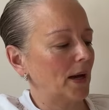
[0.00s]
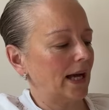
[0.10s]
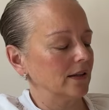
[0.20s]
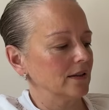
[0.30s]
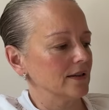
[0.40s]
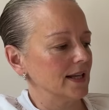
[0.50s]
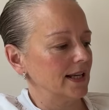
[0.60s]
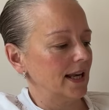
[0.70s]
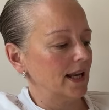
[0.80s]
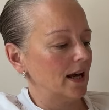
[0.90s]
patterns
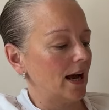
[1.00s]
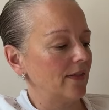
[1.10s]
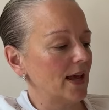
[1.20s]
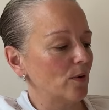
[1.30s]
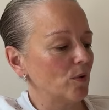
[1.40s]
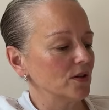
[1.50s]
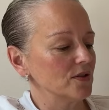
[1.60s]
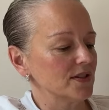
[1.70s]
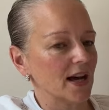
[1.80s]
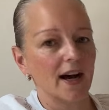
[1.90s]
in here, and they're
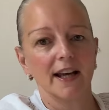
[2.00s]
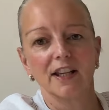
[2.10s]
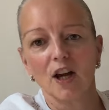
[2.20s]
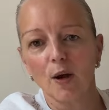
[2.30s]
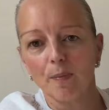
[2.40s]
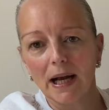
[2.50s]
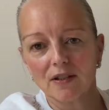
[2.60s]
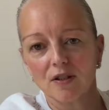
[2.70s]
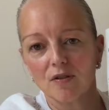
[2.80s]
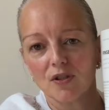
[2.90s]
ones that I go back to.